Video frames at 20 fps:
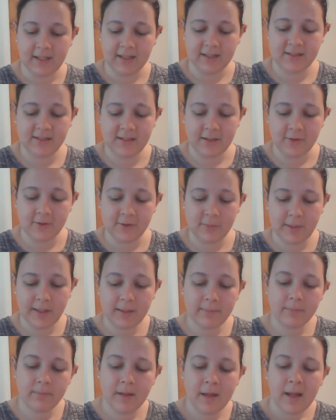Excuse me?
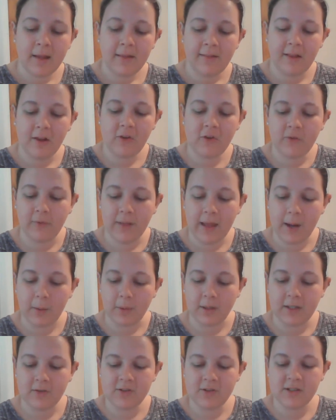This flower
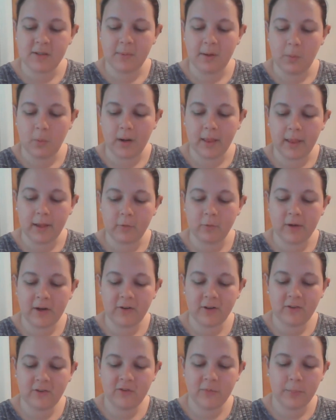used to be one of the
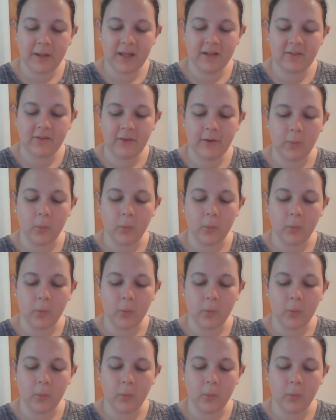rarest plants in the